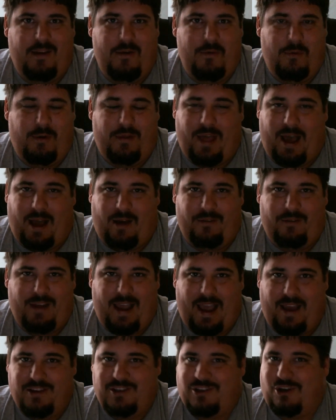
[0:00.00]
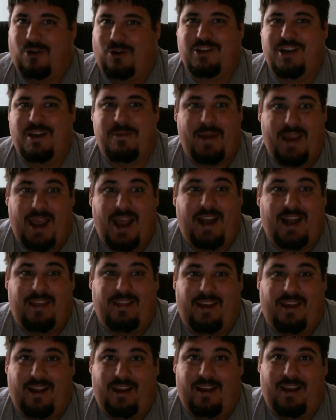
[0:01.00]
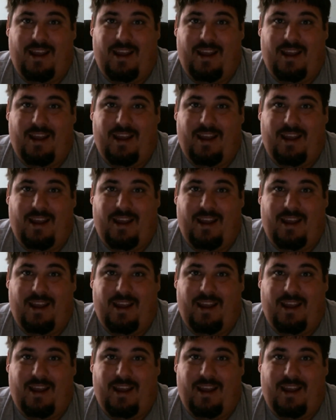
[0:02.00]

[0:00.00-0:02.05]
without charging me anything,